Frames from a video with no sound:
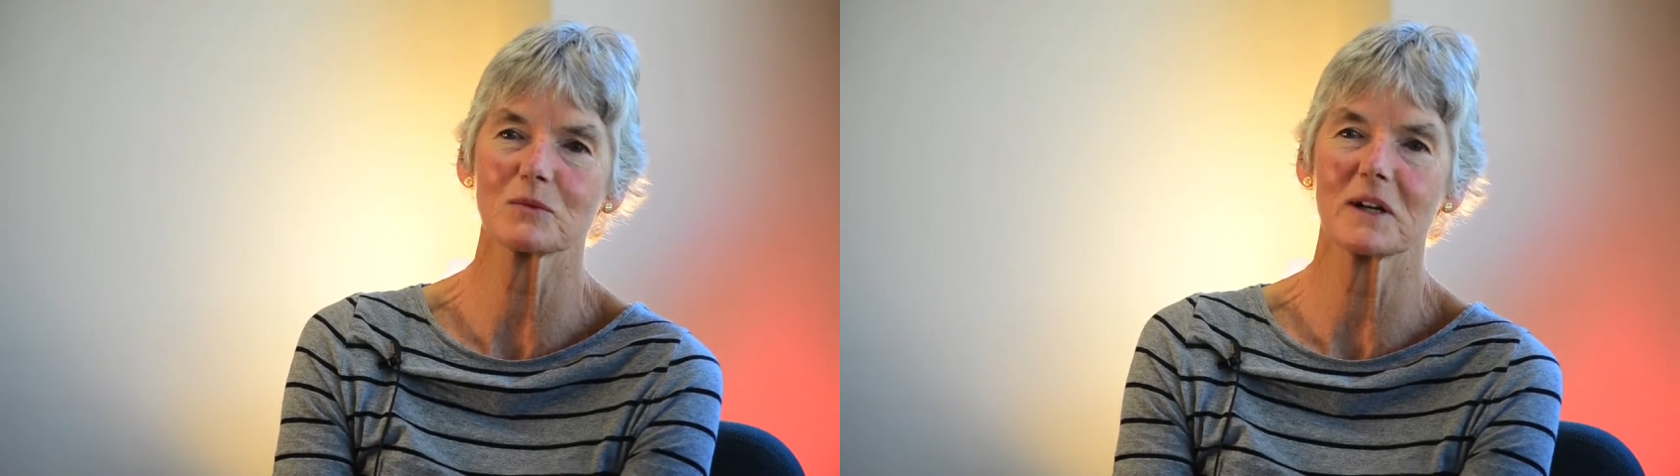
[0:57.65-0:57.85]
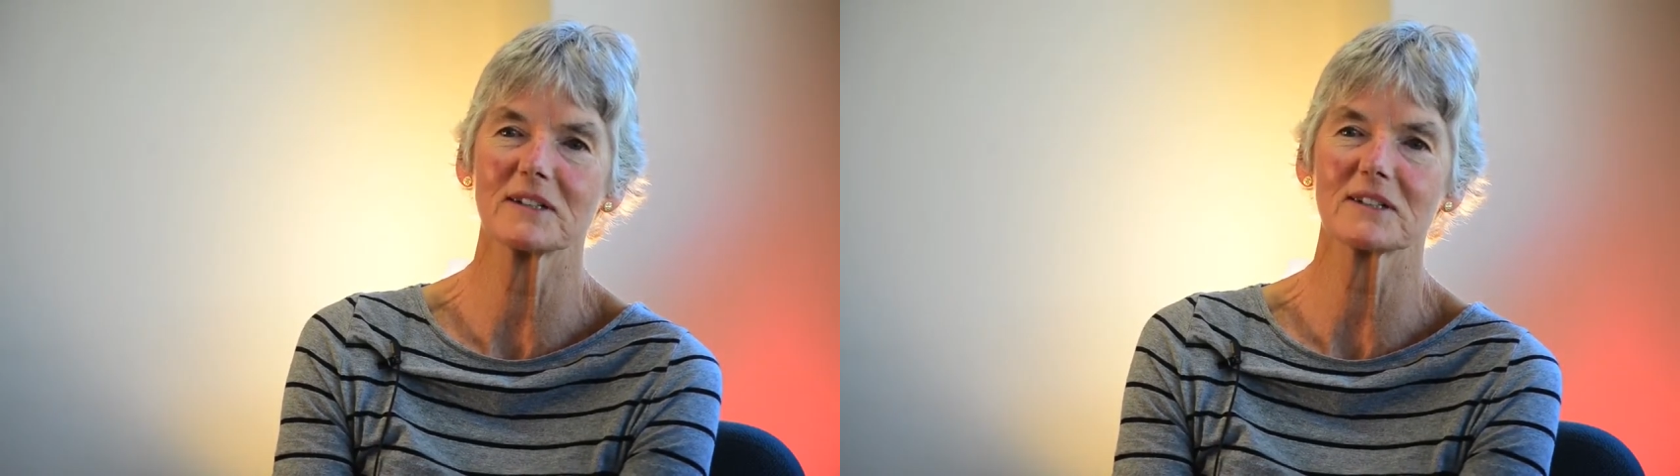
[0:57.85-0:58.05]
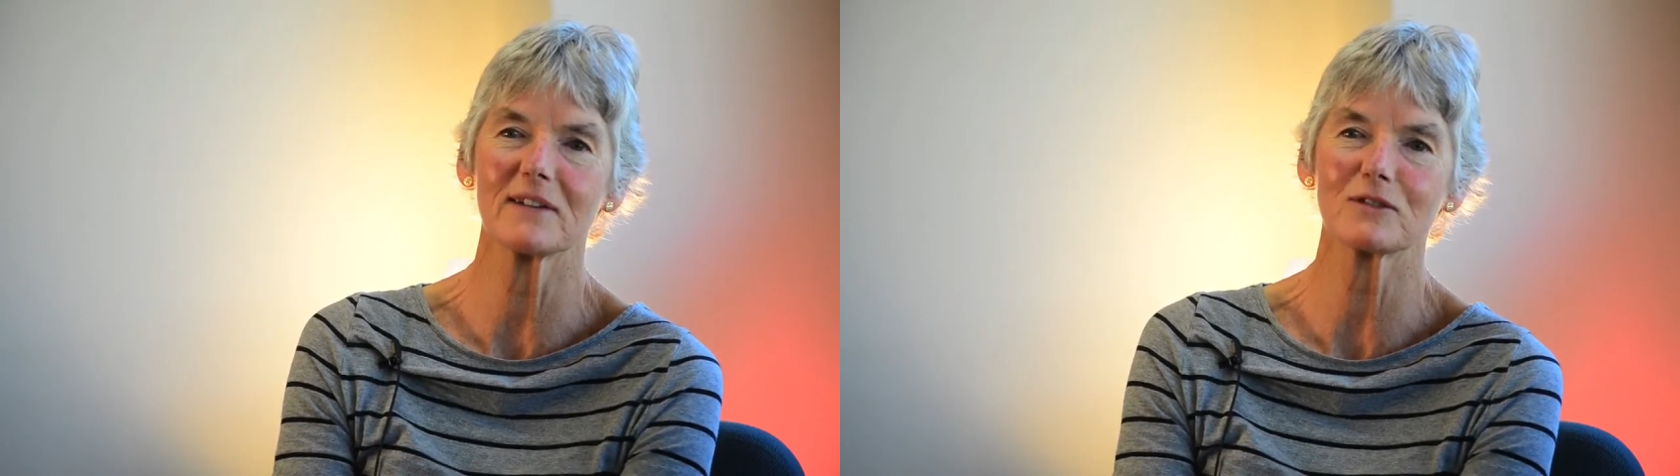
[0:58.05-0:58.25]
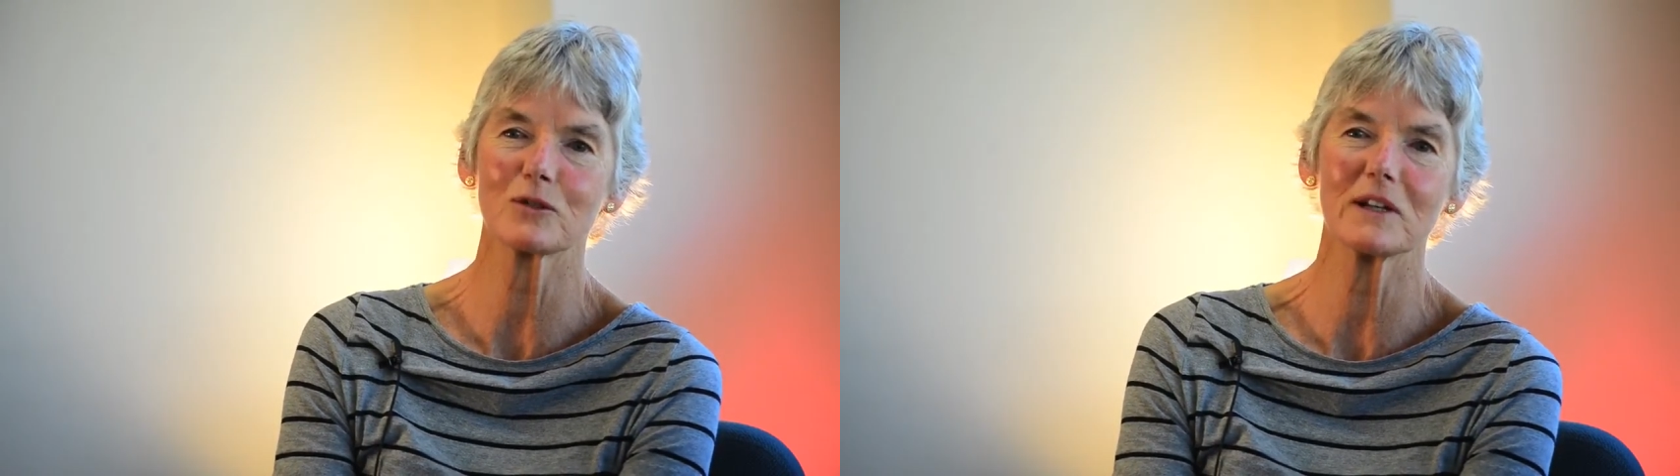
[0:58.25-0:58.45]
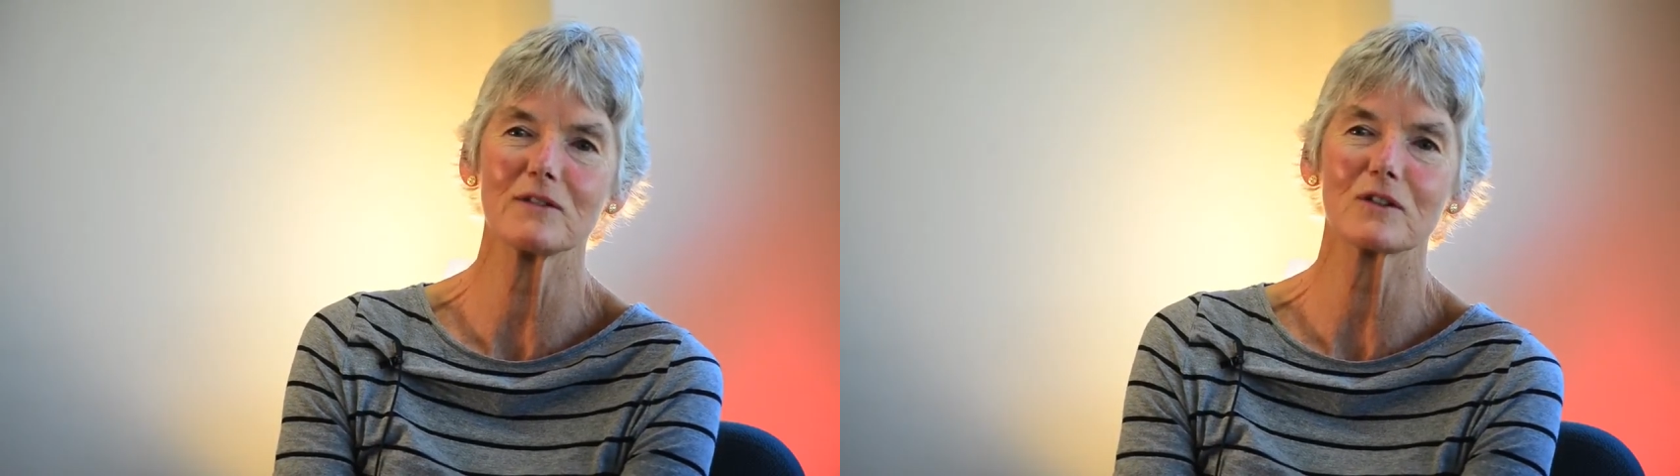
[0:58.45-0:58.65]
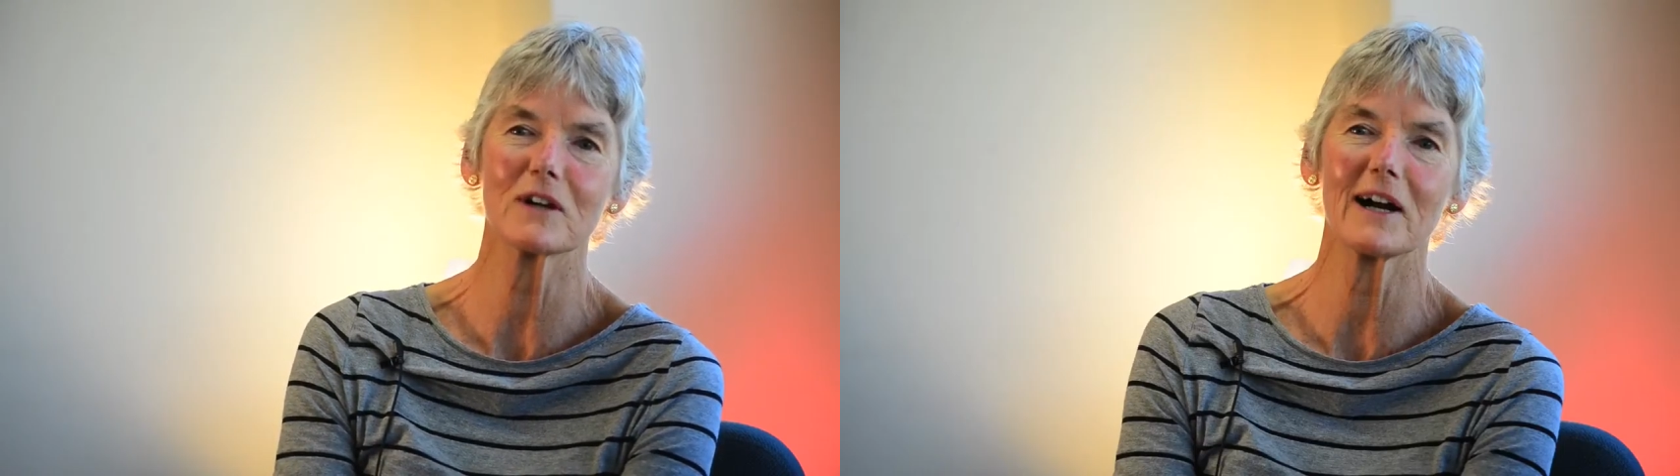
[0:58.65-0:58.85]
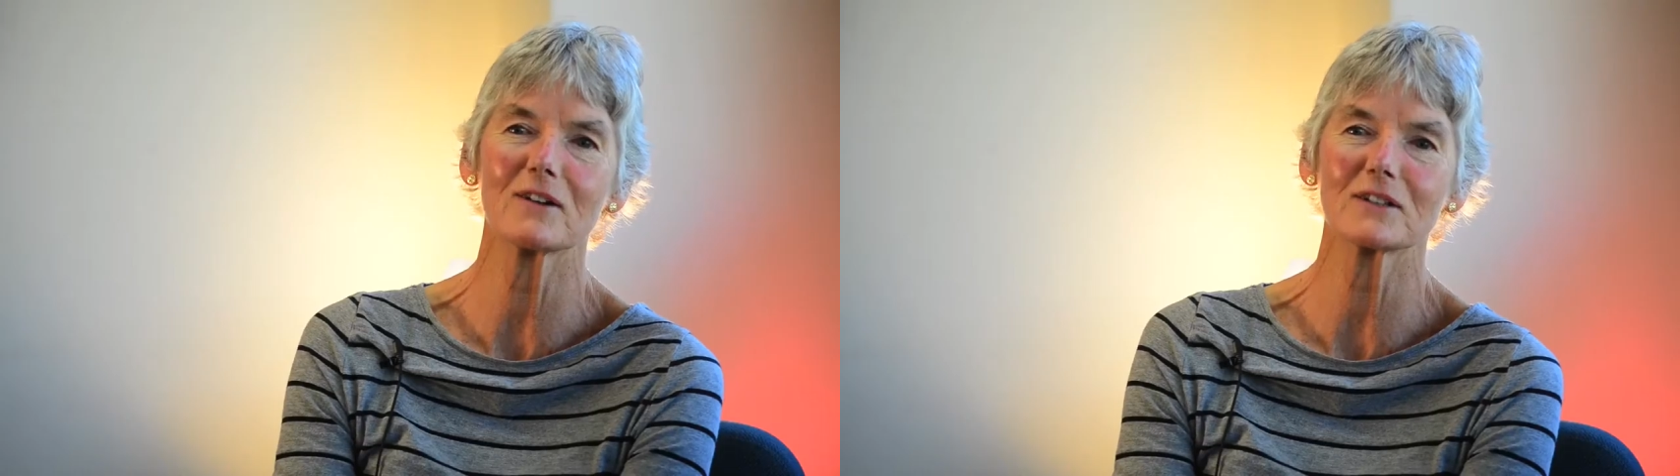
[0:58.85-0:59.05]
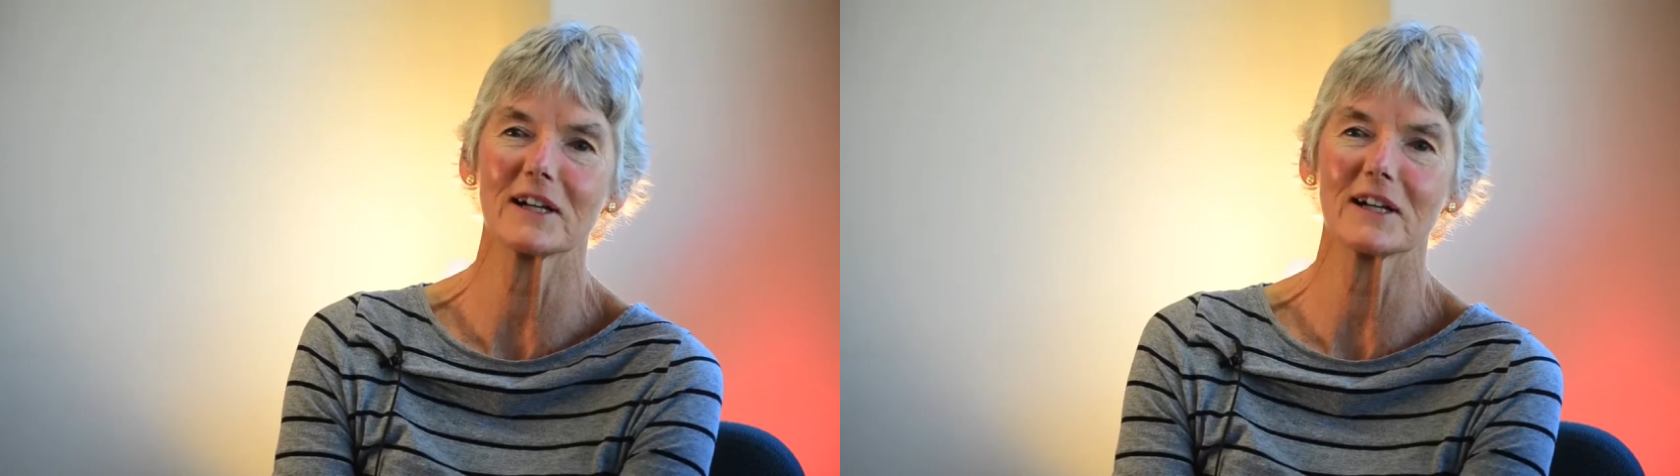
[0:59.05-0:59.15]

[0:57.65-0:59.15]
What is, I have 24 hours.